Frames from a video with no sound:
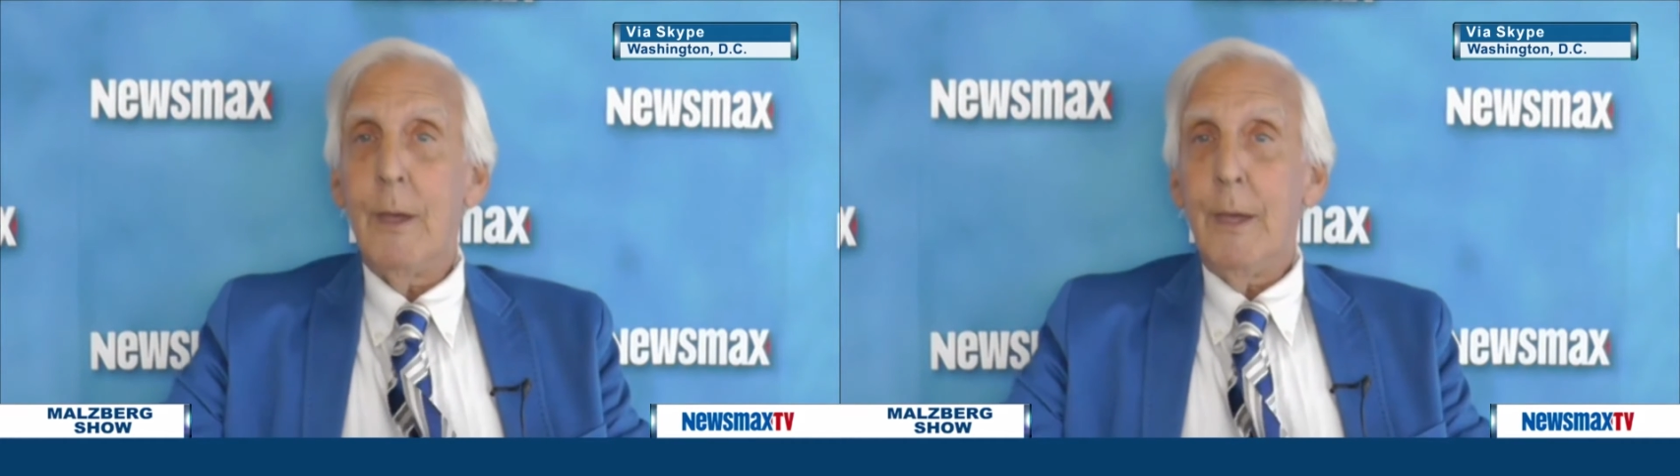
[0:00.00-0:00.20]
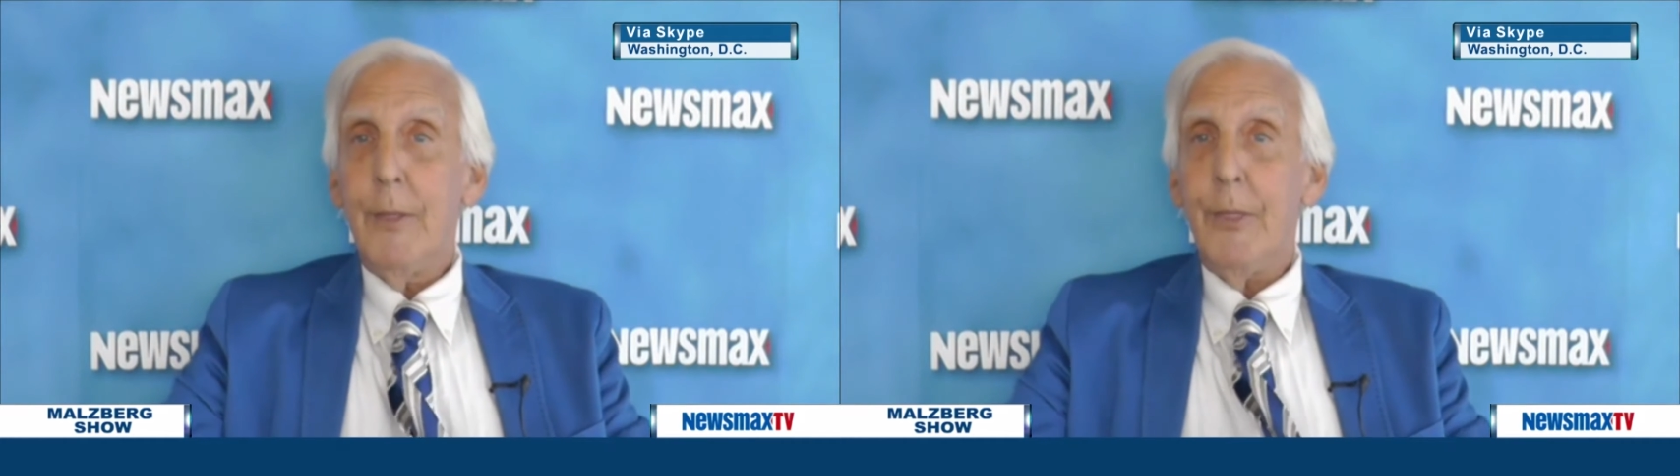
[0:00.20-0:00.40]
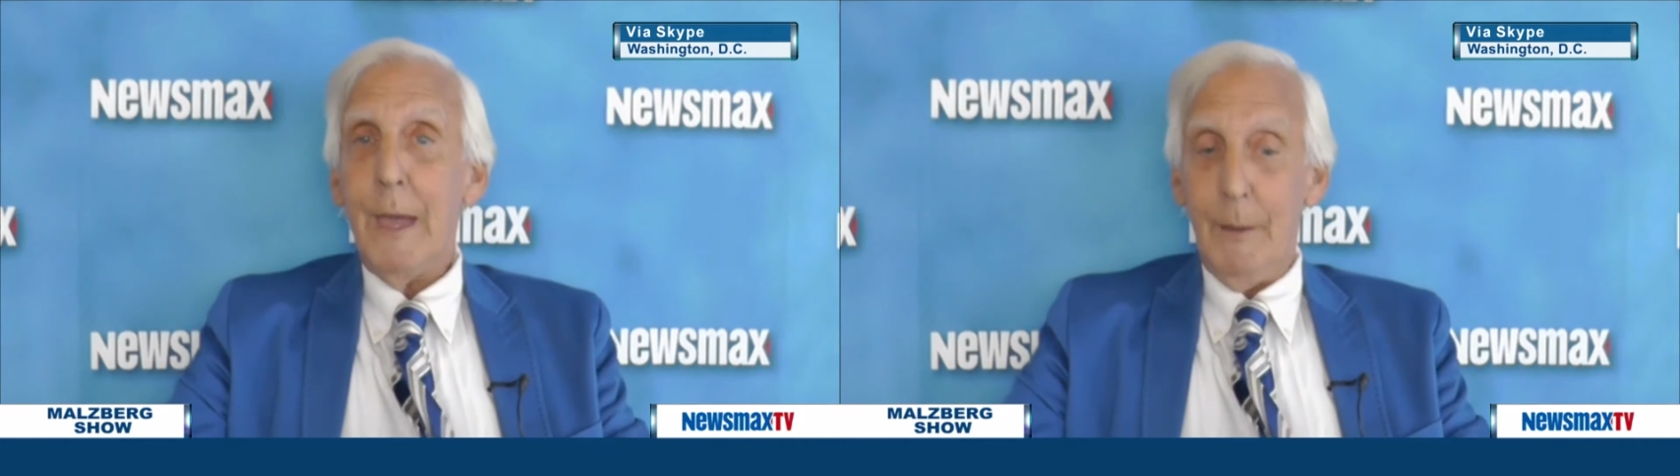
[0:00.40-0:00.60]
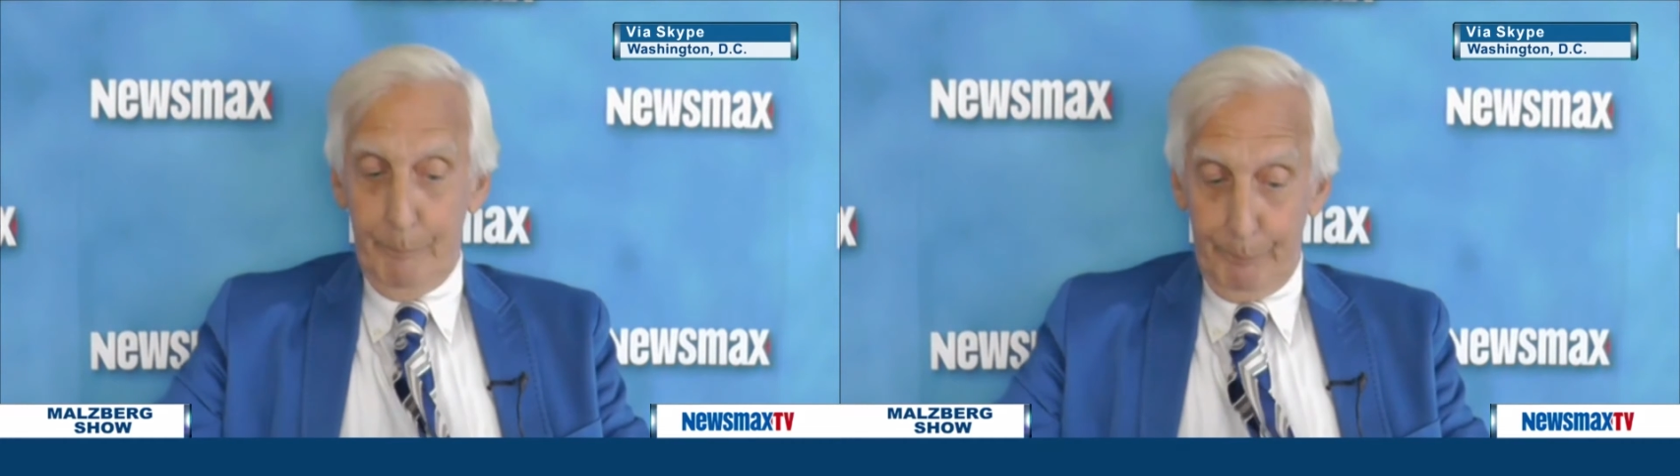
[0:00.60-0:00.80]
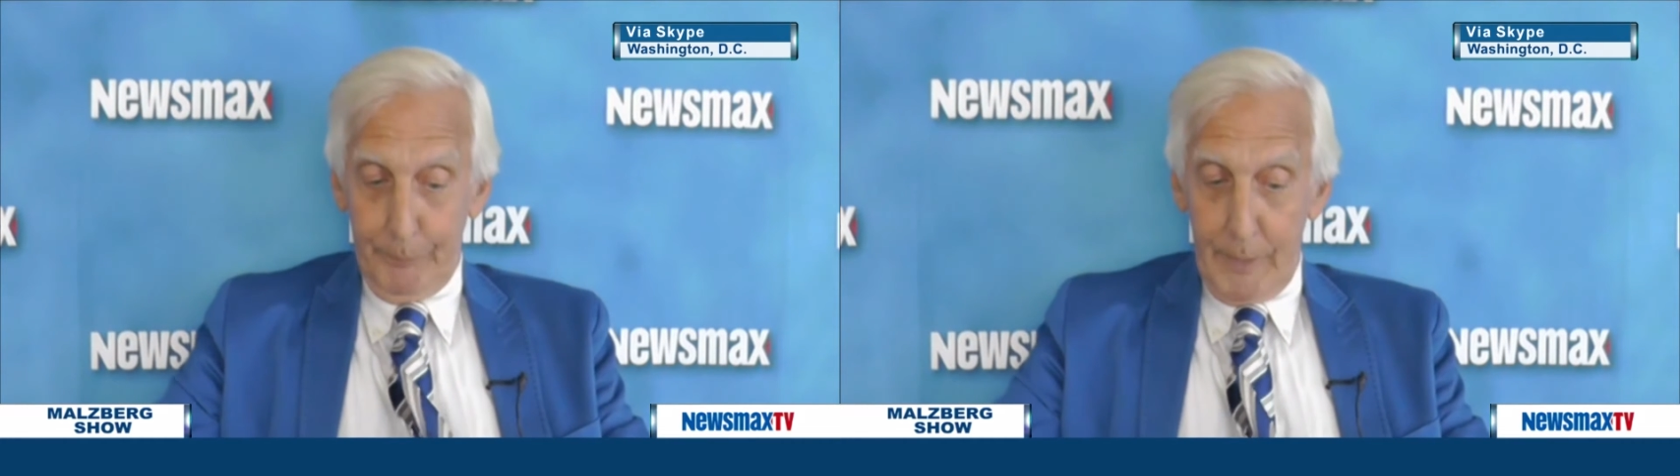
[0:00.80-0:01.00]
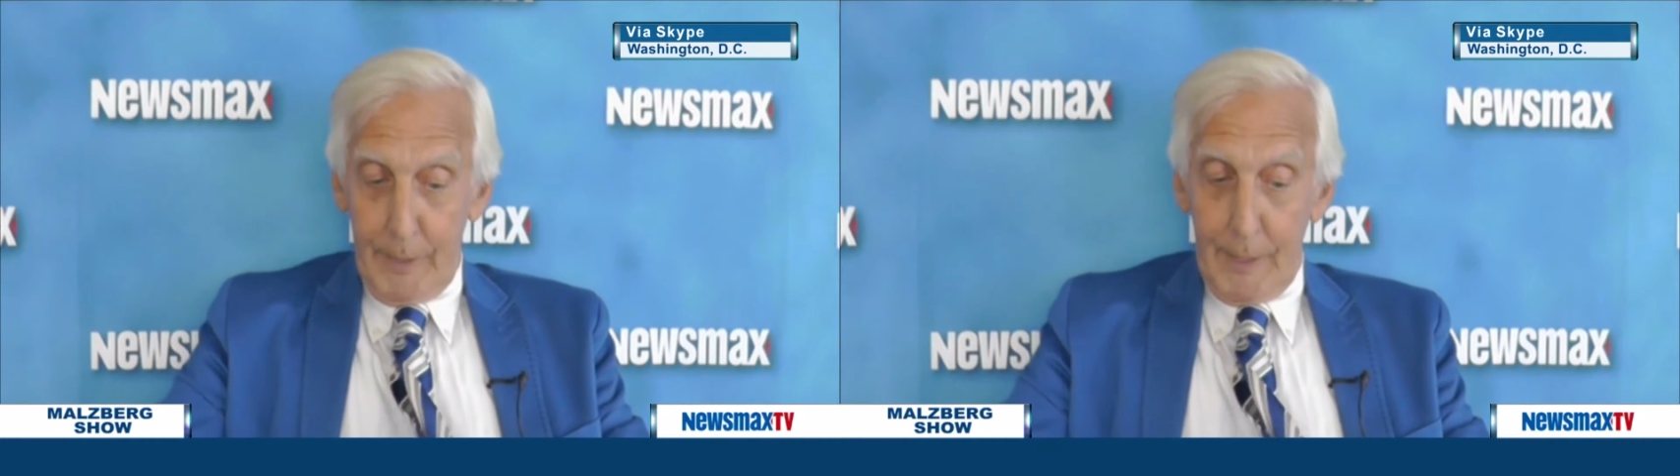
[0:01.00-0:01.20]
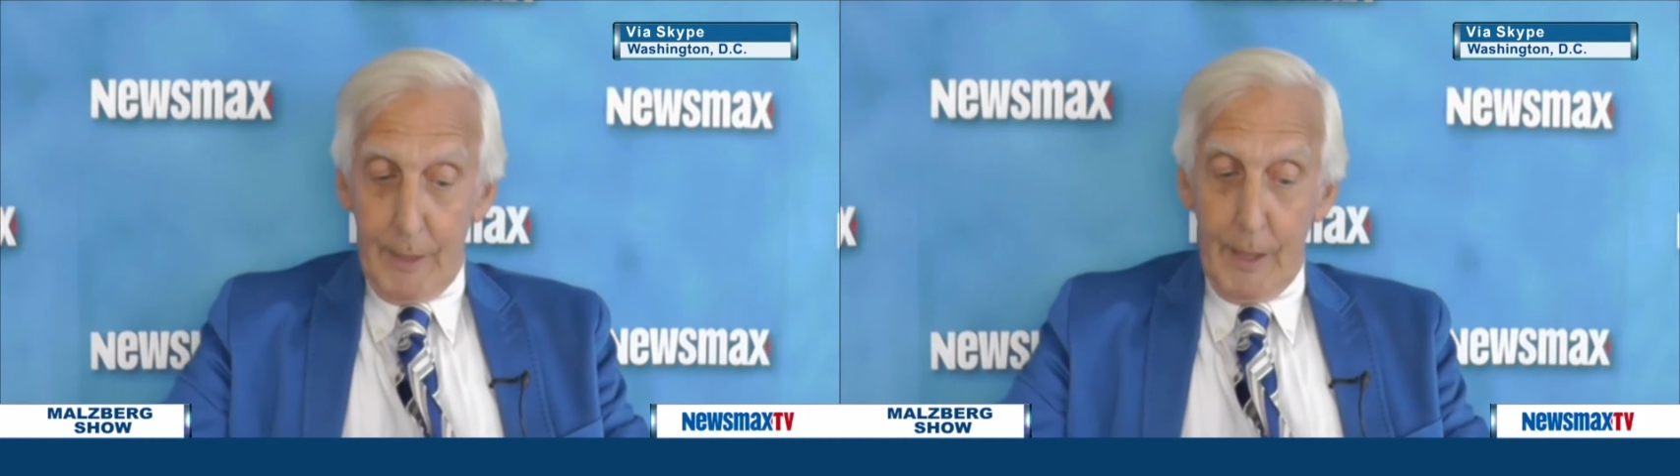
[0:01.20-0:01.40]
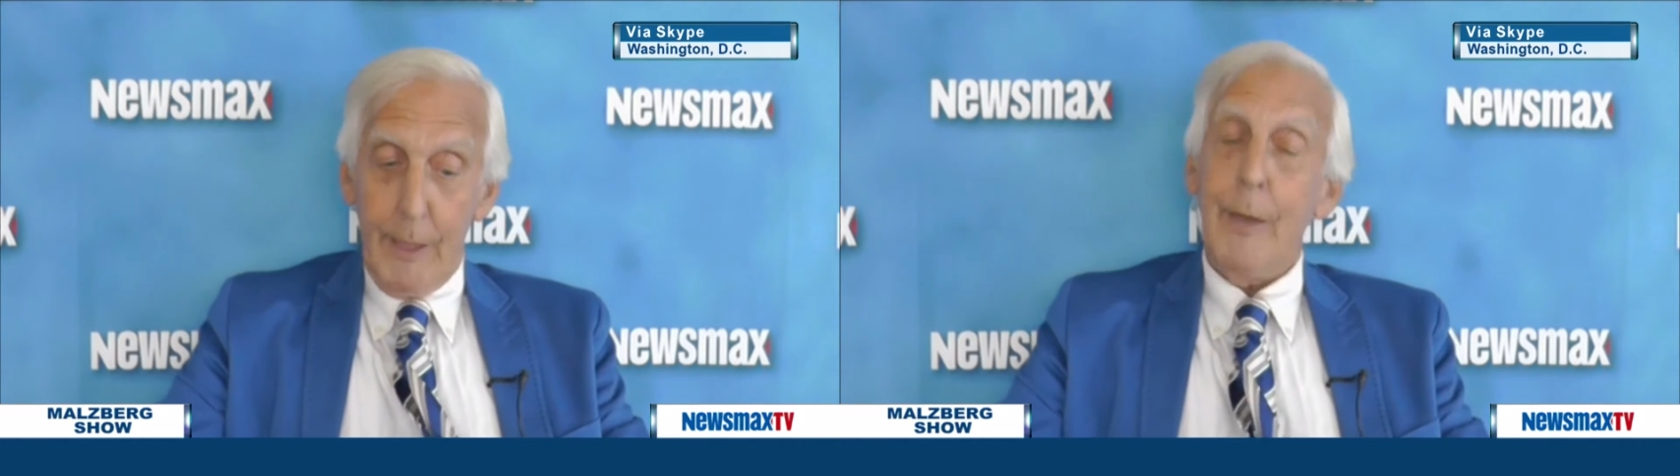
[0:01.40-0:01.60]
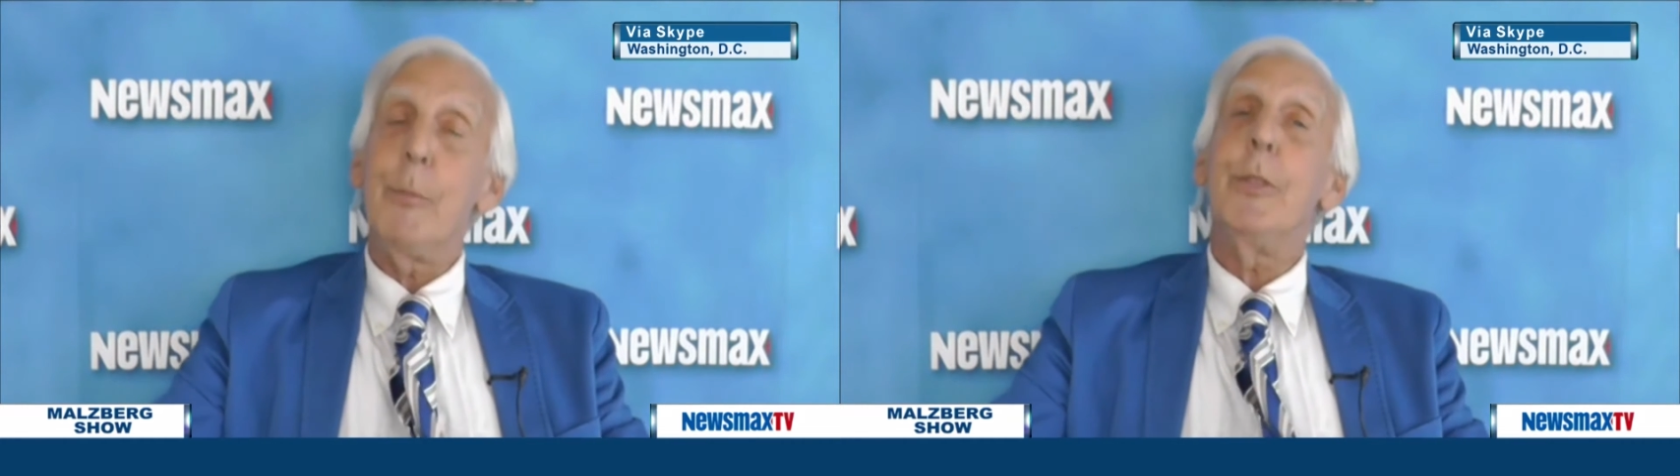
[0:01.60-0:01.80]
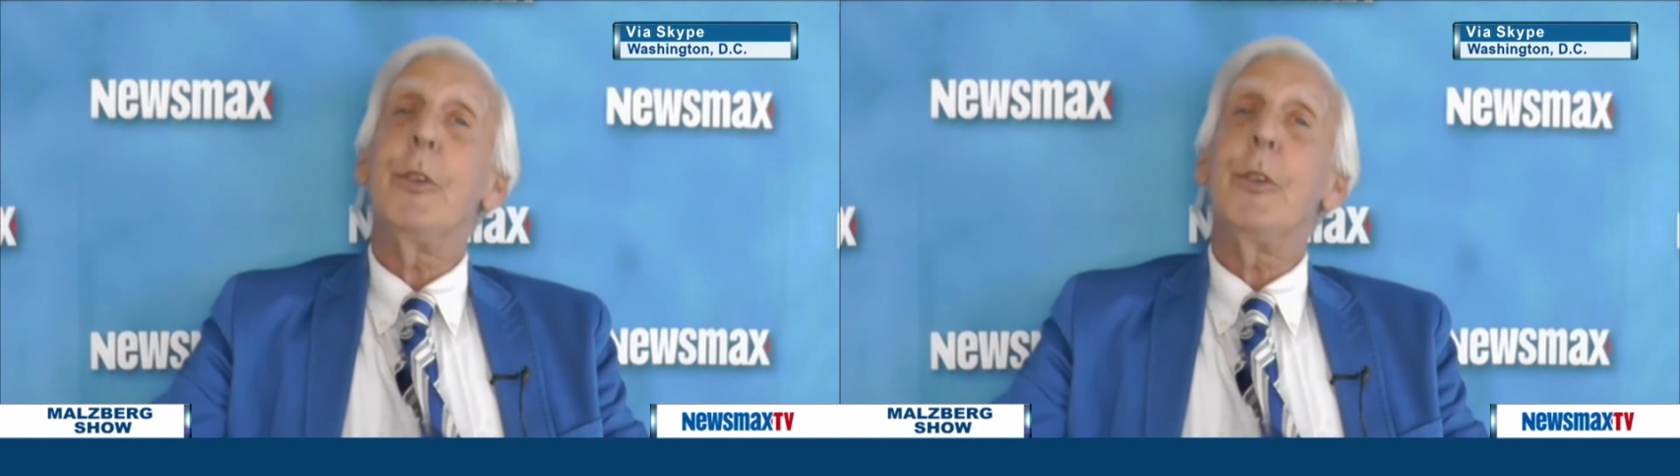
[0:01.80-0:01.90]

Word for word: that the